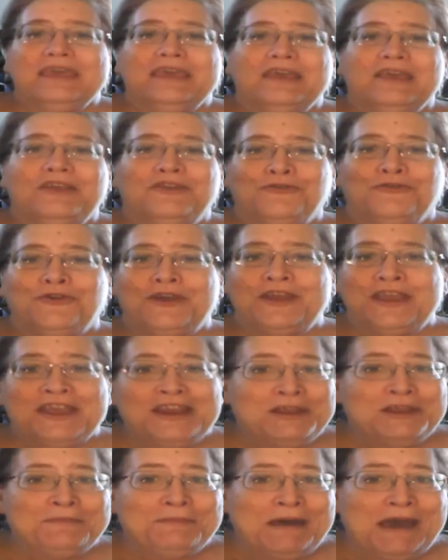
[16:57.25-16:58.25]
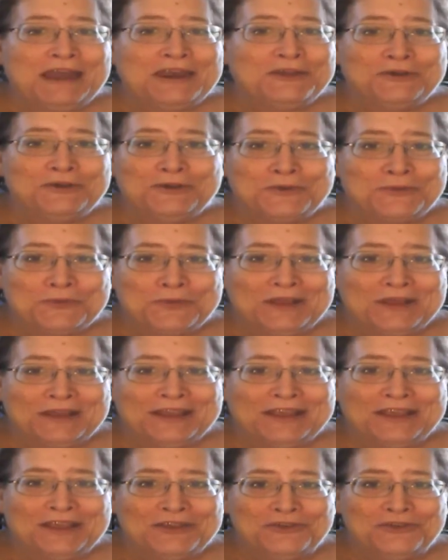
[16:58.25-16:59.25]
is for anybody who
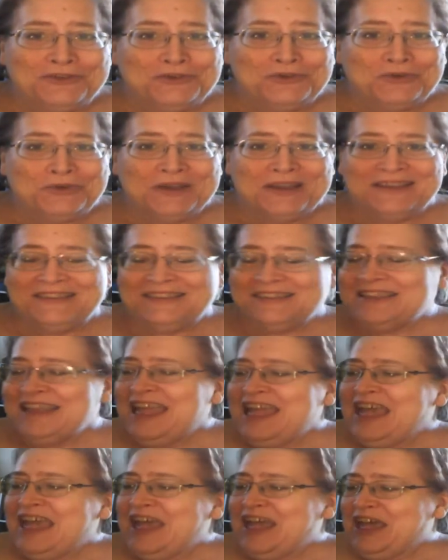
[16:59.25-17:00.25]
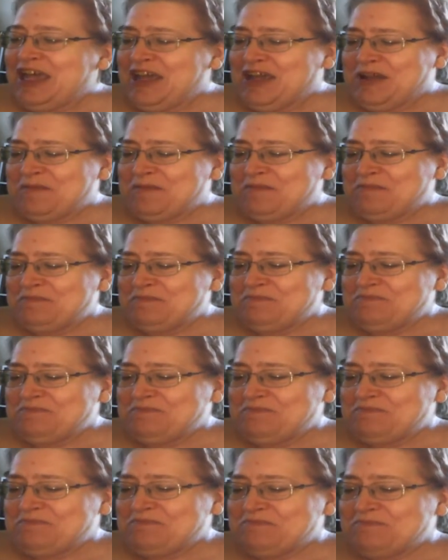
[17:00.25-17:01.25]
really enjoys
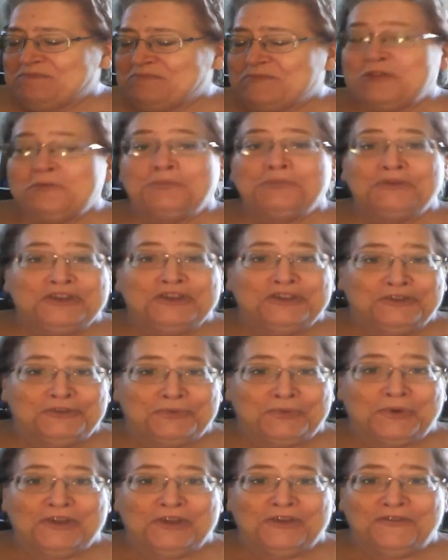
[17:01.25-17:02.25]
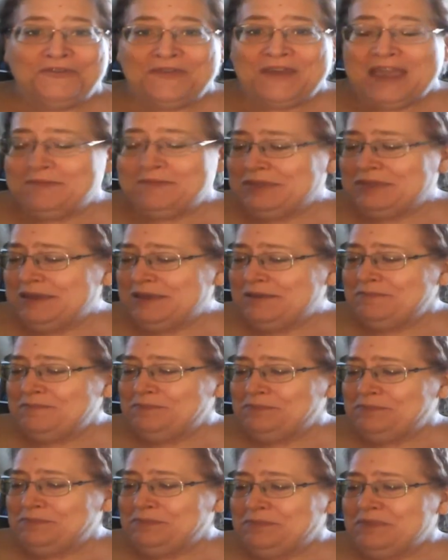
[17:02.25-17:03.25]
the British royal family,
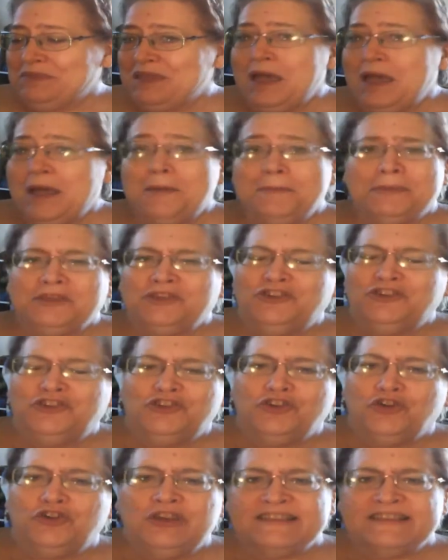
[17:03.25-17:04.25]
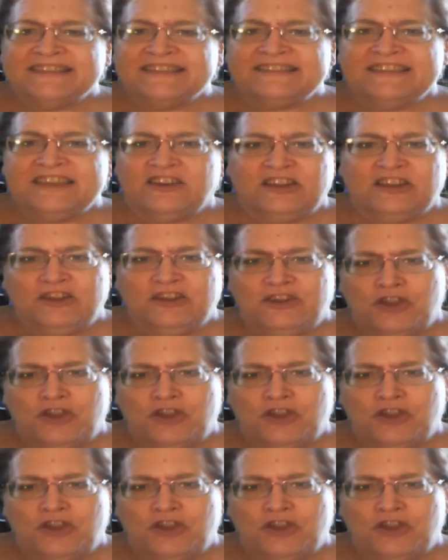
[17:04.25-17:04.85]
but you don't necessarily